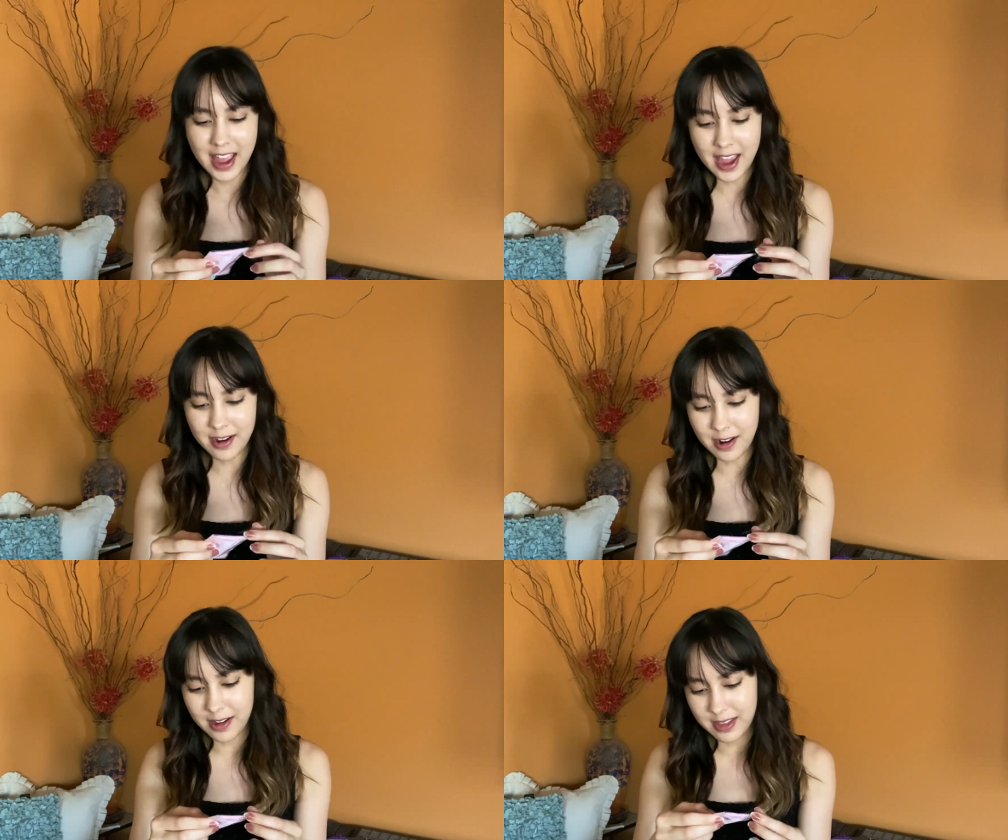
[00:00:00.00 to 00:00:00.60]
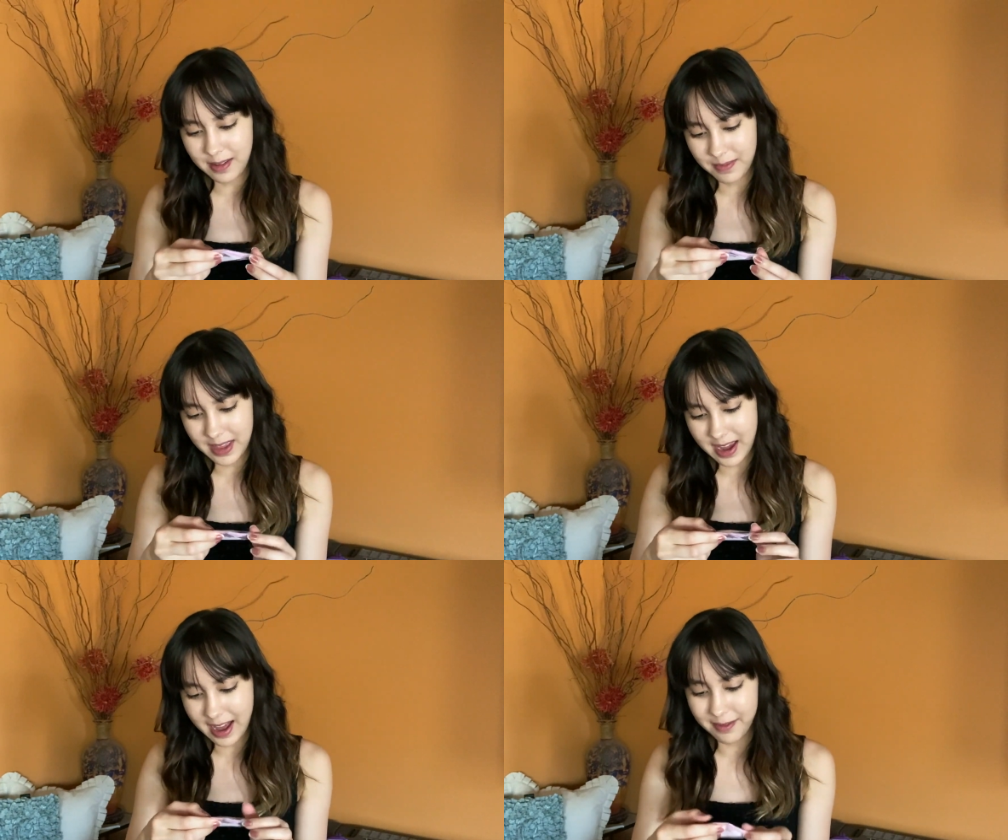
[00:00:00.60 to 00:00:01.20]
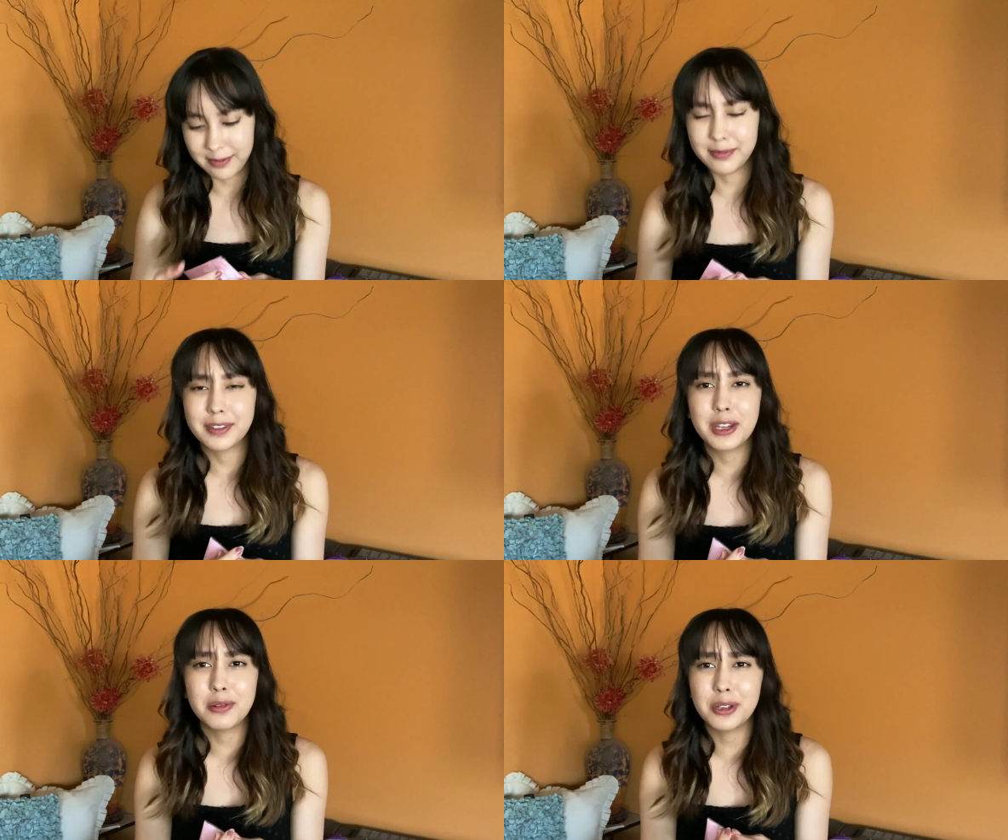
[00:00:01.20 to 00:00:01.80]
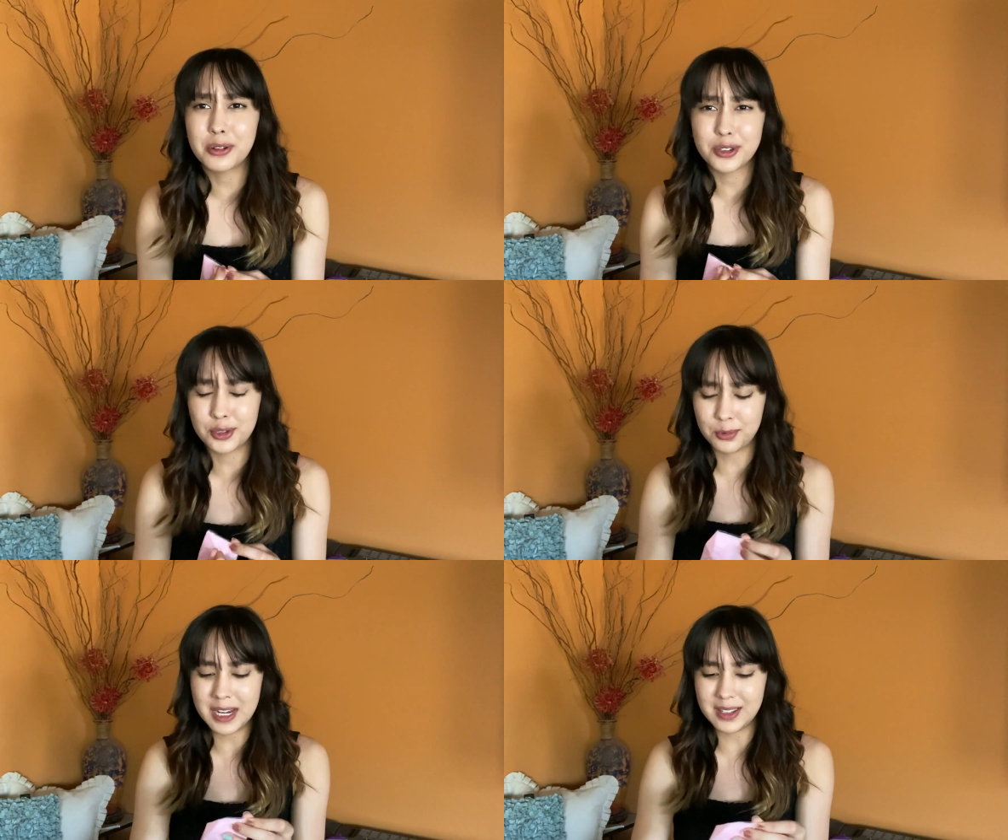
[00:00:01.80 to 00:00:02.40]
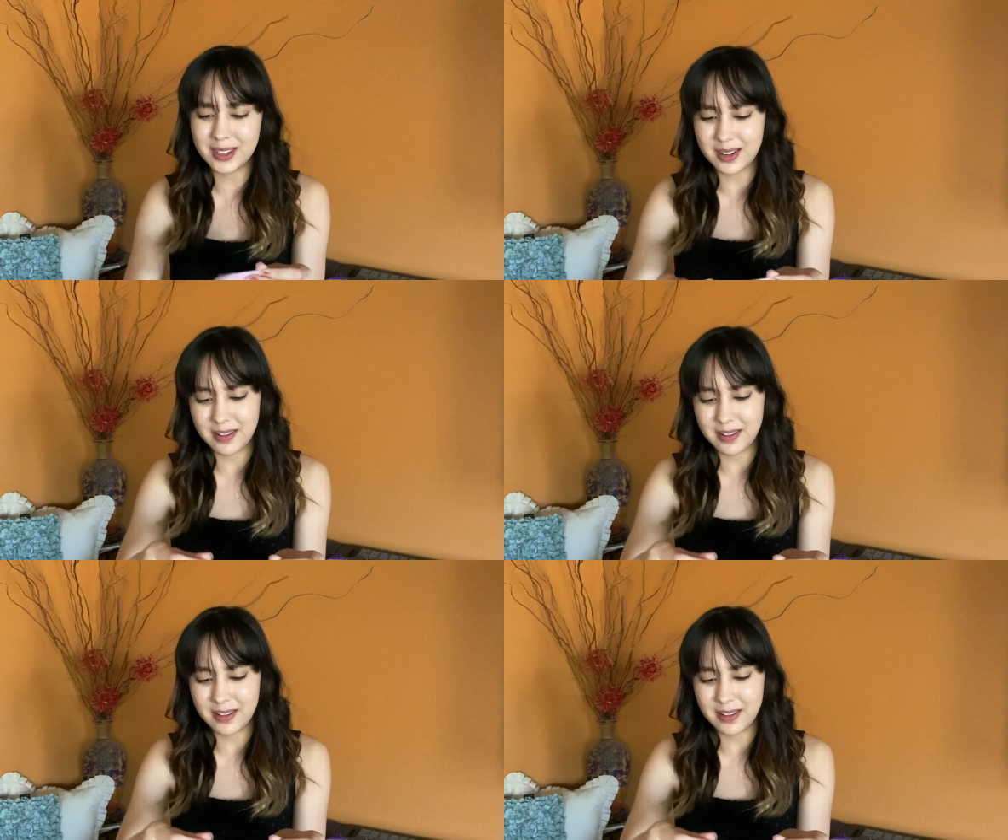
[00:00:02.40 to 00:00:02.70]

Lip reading: and on them they have cute little sweets.